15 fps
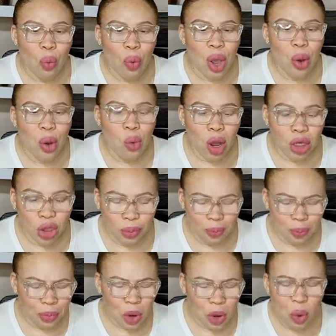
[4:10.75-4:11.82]
We worship
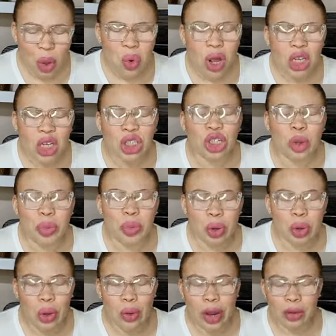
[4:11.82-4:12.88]
we worship you,
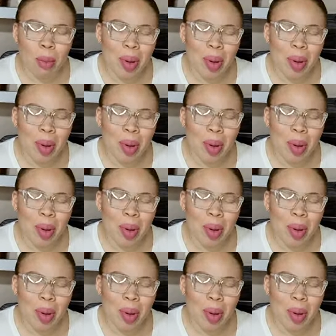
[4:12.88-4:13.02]
Lord.